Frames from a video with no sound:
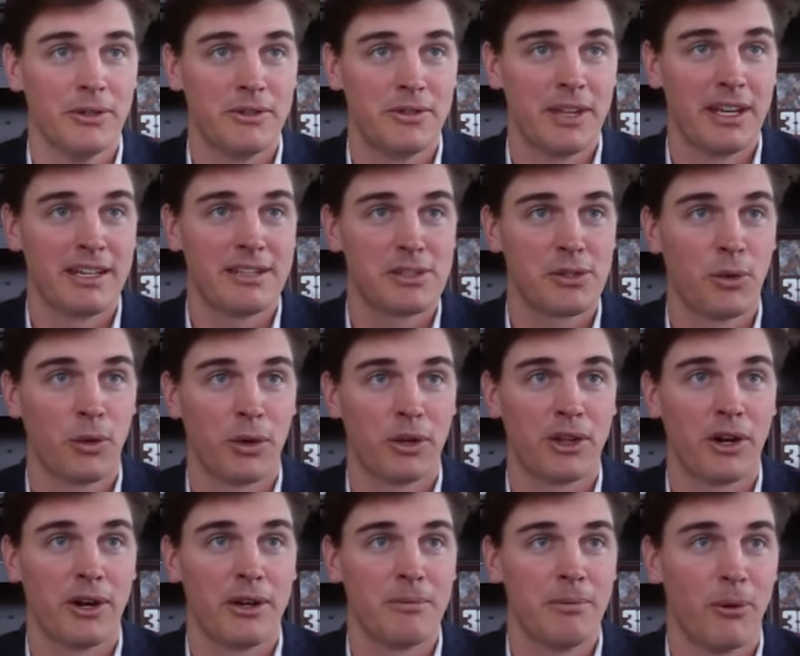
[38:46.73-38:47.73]
If they score
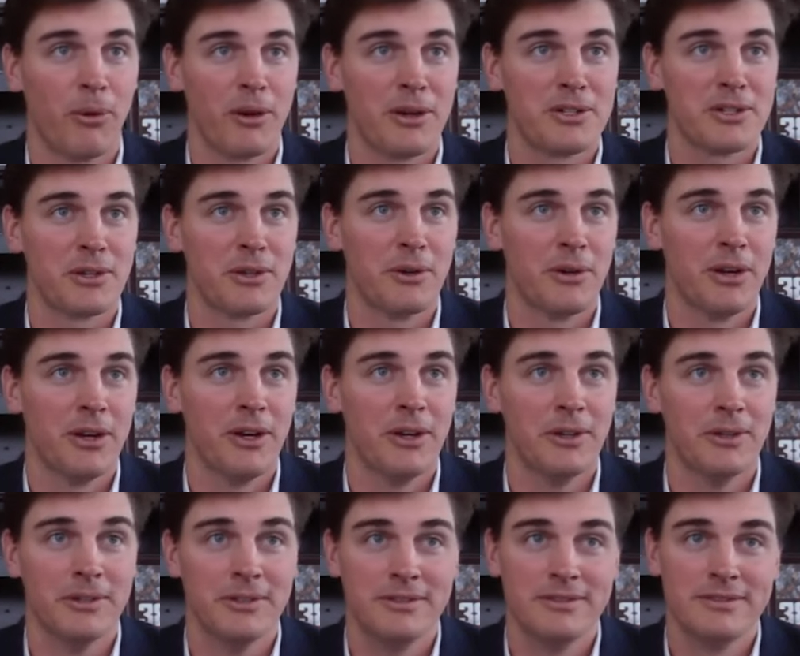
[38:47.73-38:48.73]
30 points in a
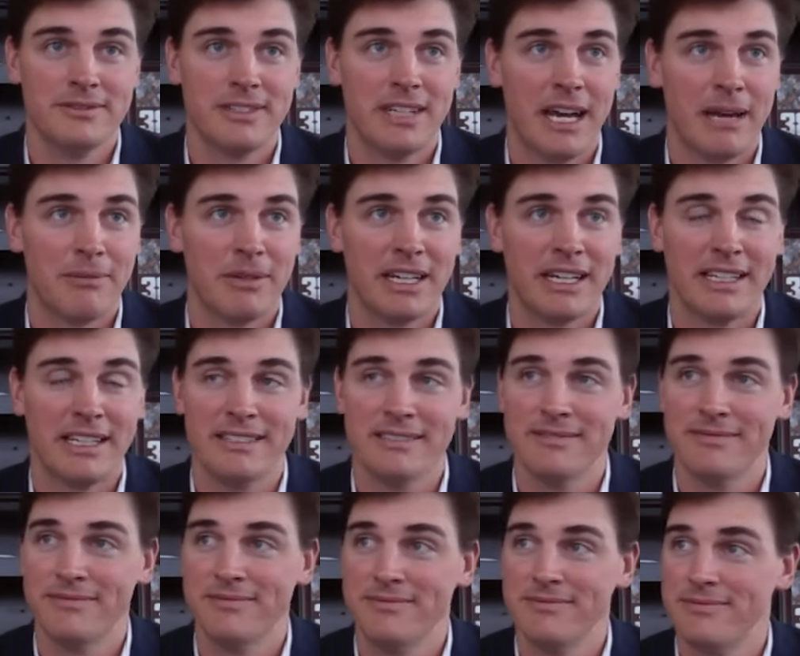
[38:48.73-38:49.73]
row, I
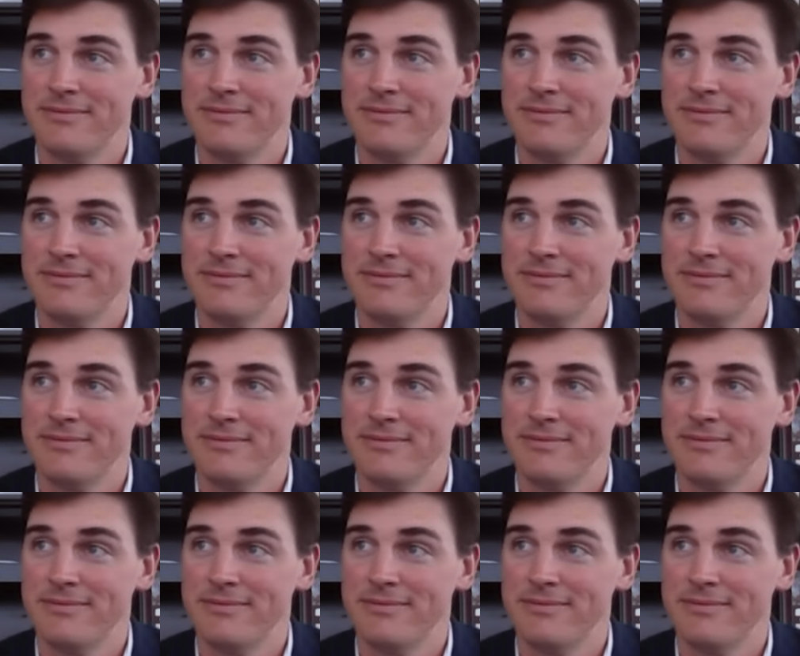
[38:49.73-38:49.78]
mean,